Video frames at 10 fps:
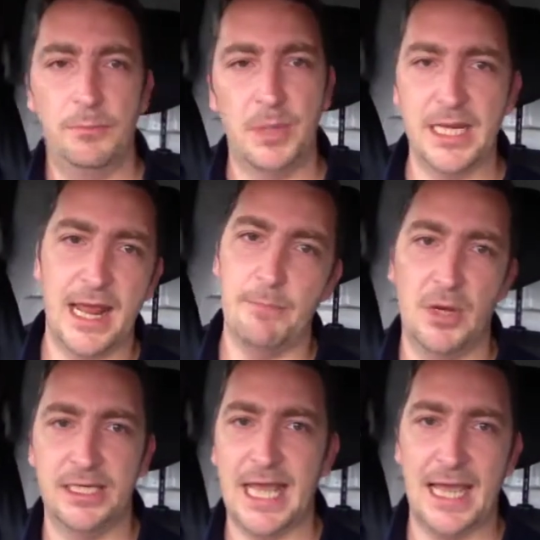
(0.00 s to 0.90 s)
but it ain't
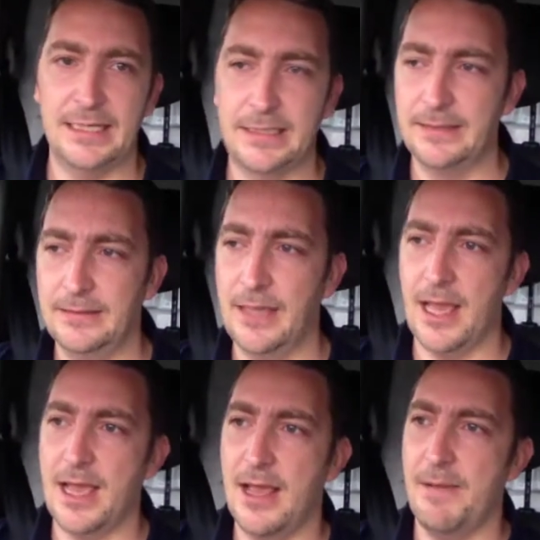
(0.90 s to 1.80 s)
my dad.
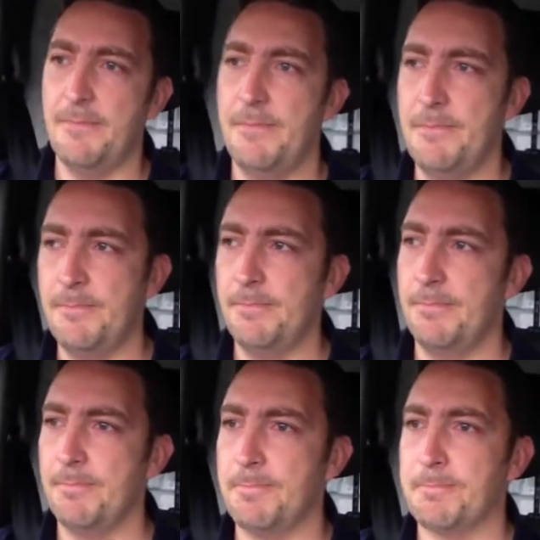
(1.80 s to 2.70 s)

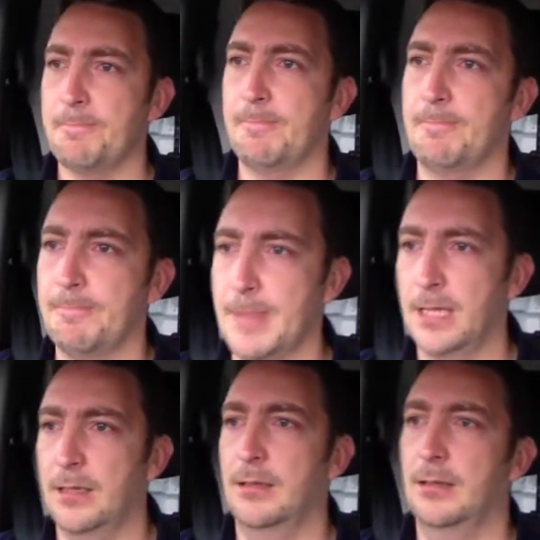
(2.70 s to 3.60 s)

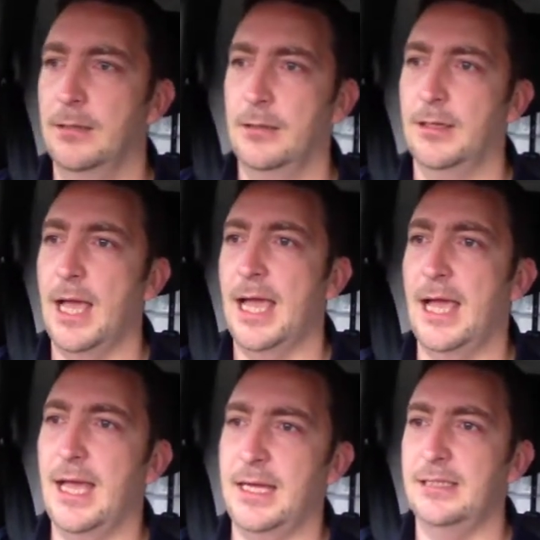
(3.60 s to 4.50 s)

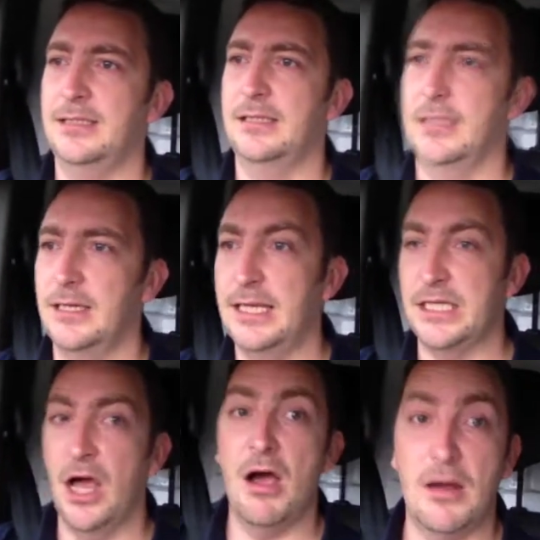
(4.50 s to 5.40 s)
And it's
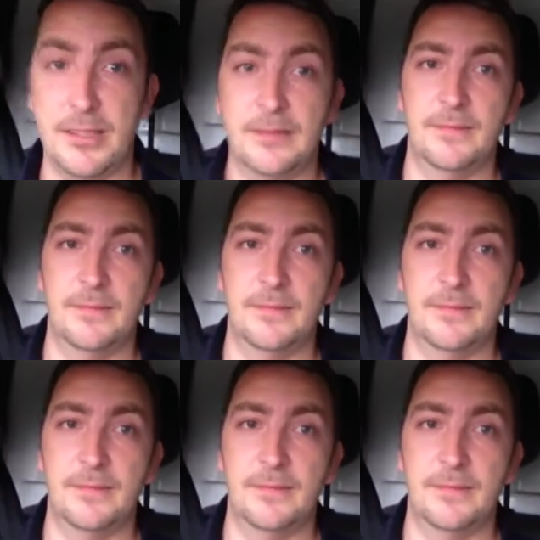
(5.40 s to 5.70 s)
hard